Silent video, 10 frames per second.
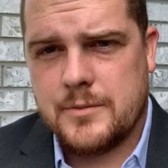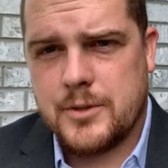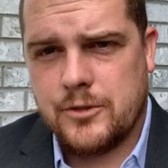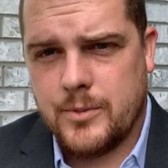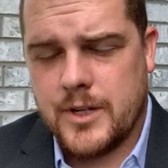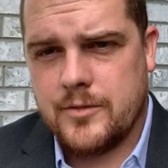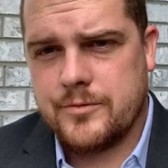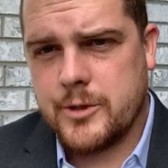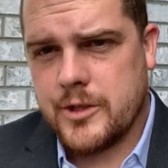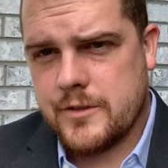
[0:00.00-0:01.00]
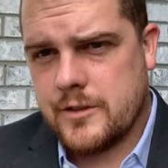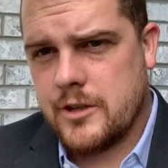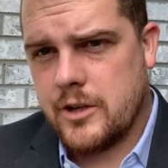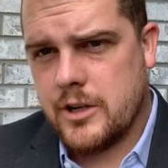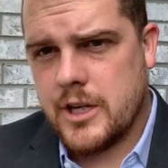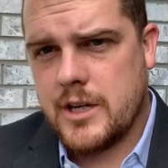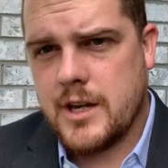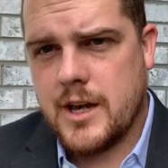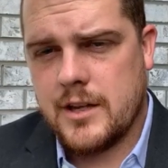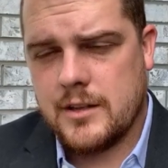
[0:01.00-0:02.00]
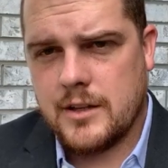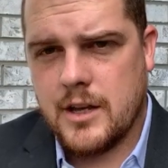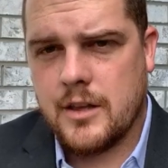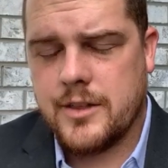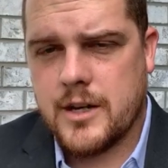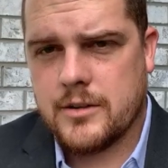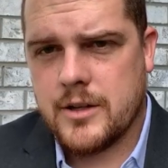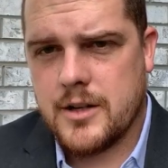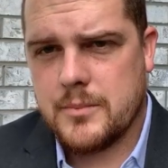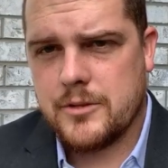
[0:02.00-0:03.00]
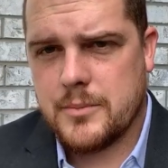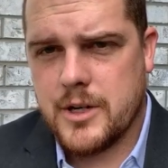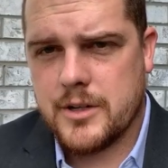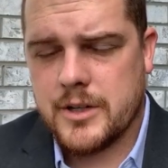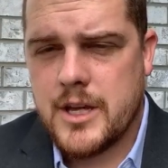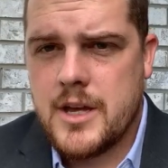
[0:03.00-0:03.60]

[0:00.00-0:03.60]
between food insecurity and health outcomes among